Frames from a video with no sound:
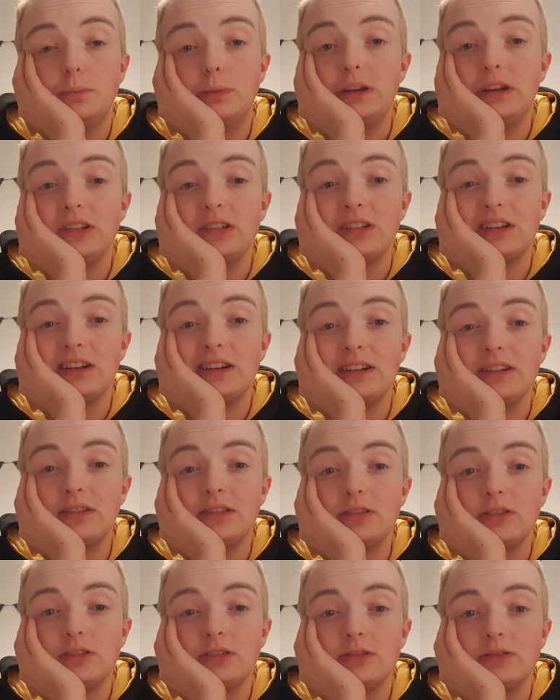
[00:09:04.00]
be
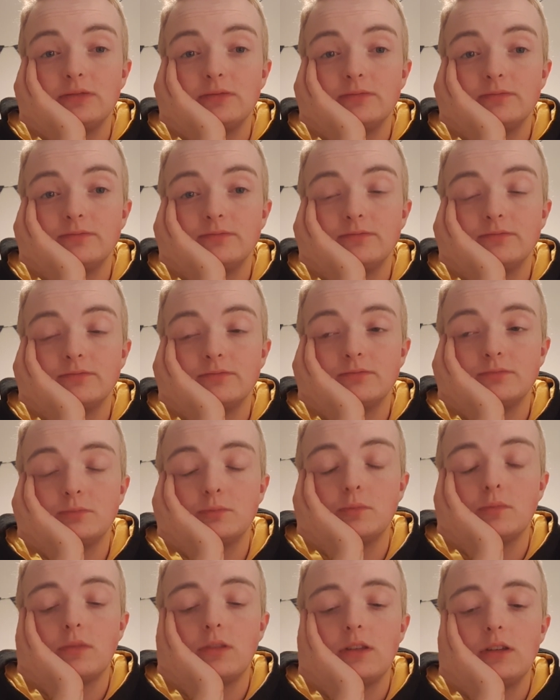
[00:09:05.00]
attacked,
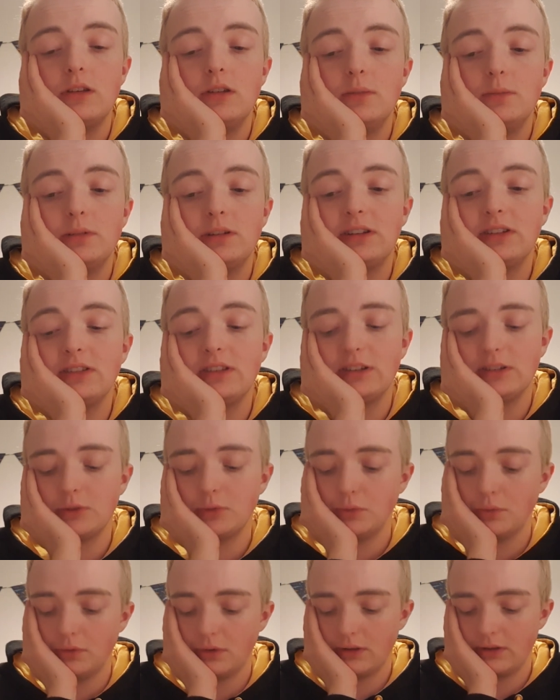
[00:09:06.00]
because that's
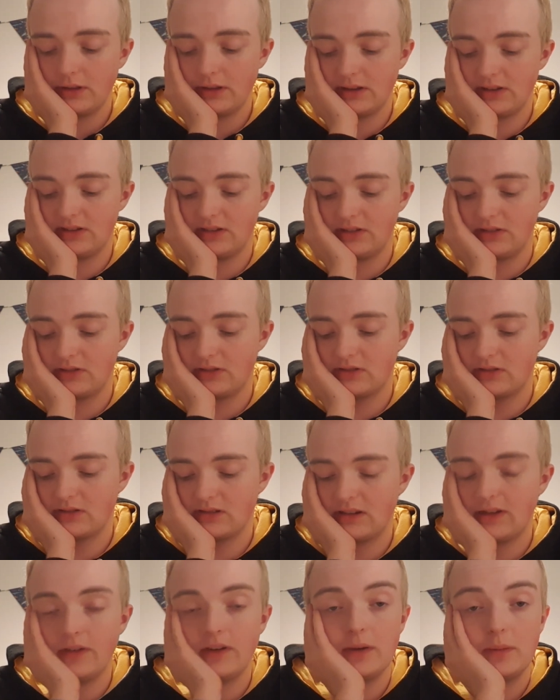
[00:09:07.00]
all that this is
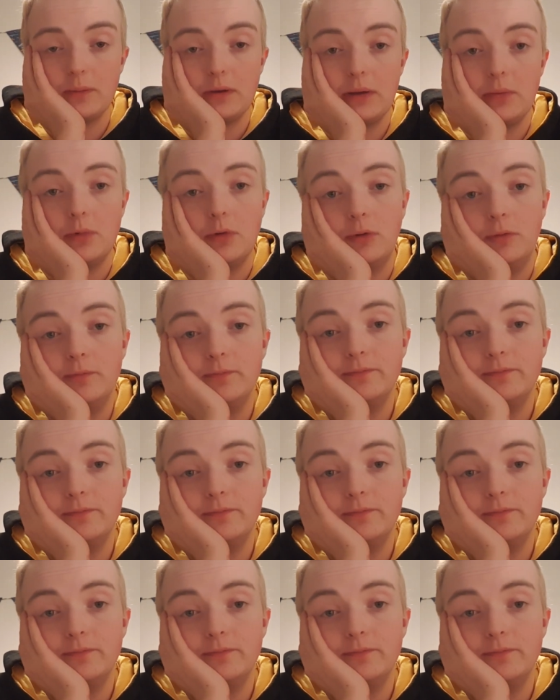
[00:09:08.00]
giving people.